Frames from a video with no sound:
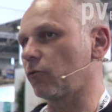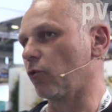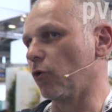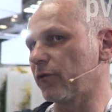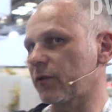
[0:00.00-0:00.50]

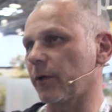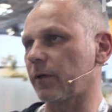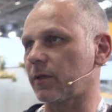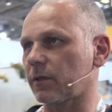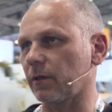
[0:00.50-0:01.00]
roofs with
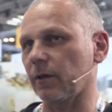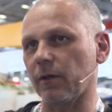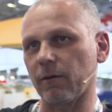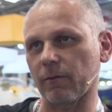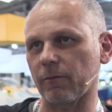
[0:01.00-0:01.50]

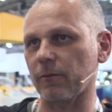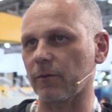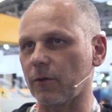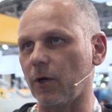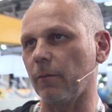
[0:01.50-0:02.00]
uh,
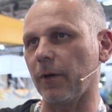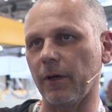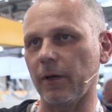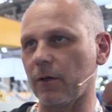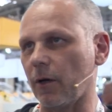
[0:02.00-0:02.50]
com
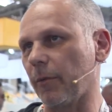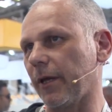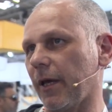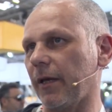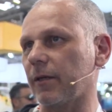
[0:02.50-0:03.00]
uh,
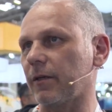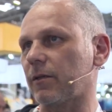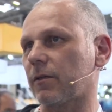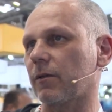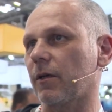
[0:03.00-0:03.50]
complicated
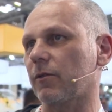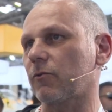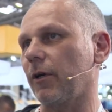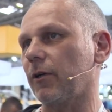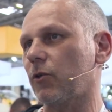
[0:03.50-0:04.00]
uh,
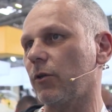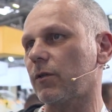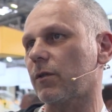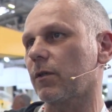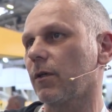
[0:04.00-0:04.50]

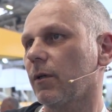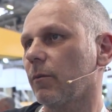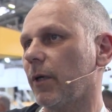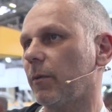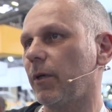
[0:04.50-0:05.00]
structures,
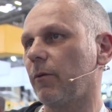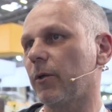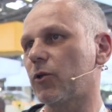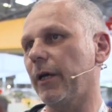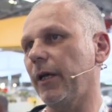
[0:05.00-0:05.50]
maybe
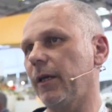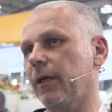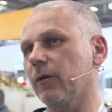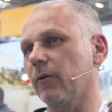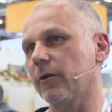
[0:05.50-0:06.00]
with
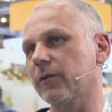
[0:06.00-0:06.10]
shading or